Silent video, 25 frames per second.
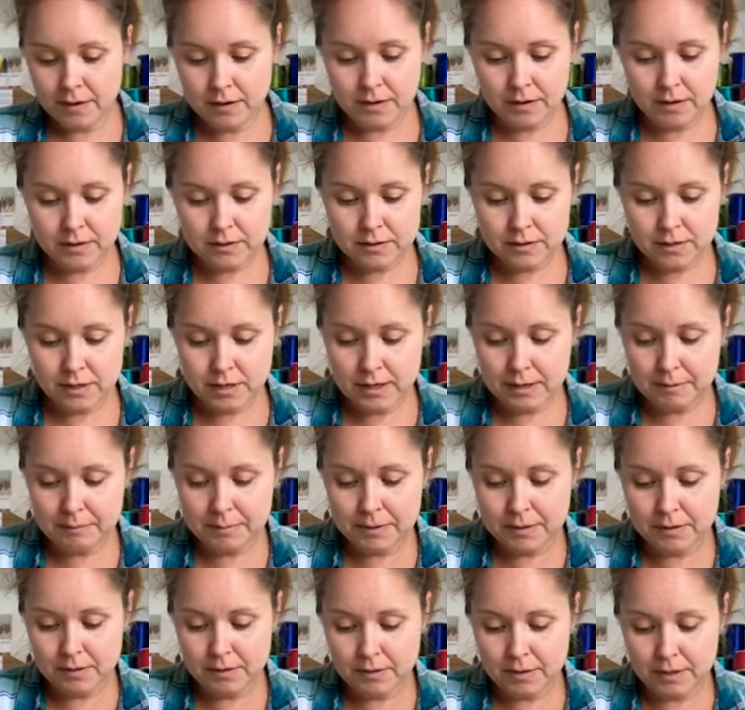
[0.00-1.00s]
So let me
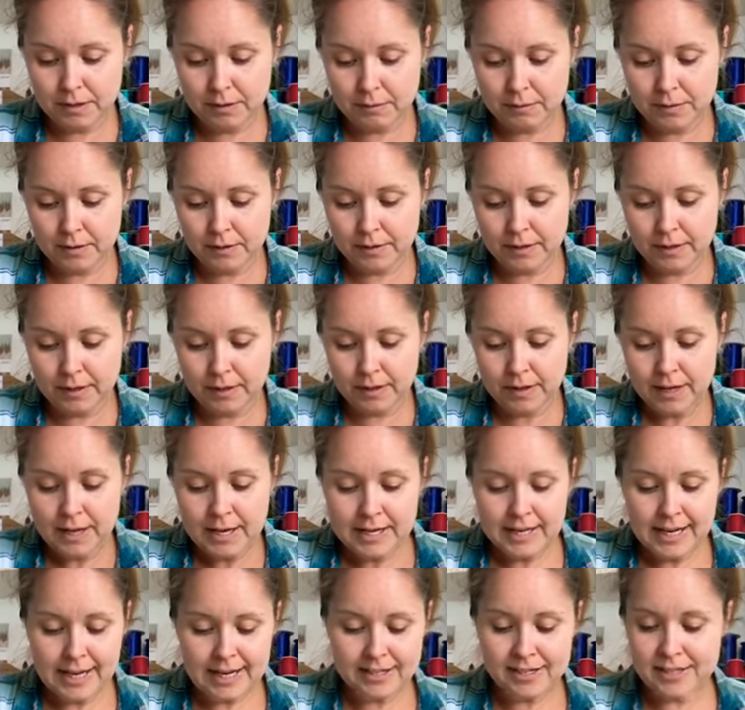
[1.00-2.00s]
do that one, yeah.
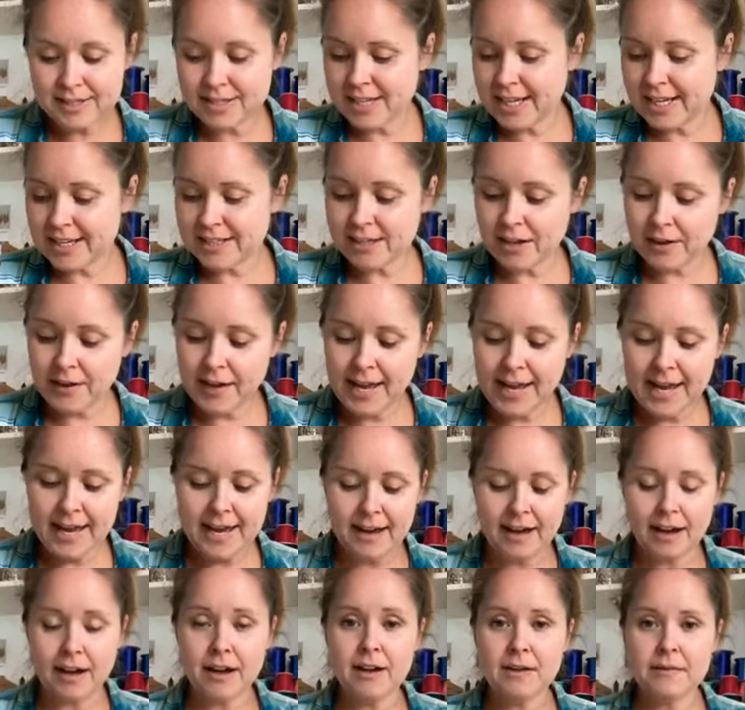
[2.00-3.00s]
Yeah, you see, so
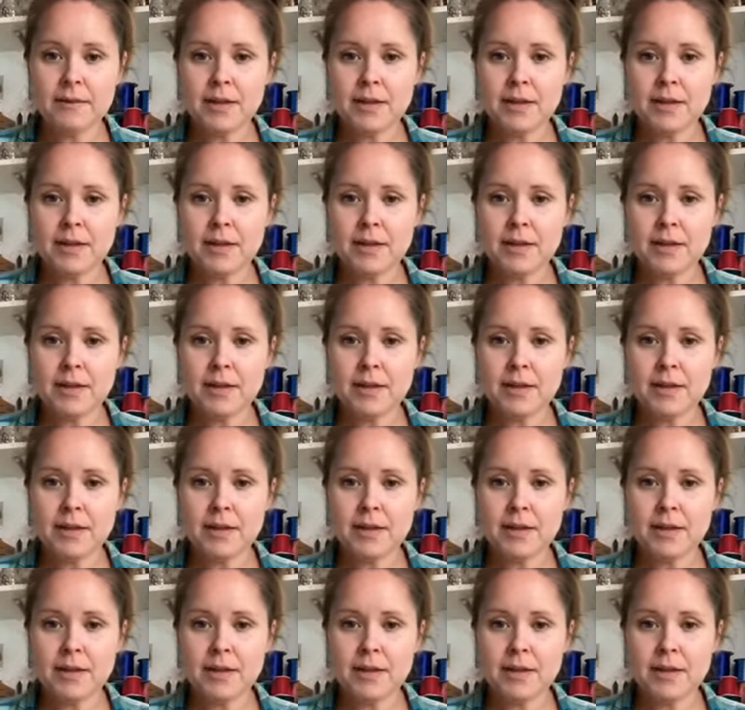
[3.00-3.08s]
here,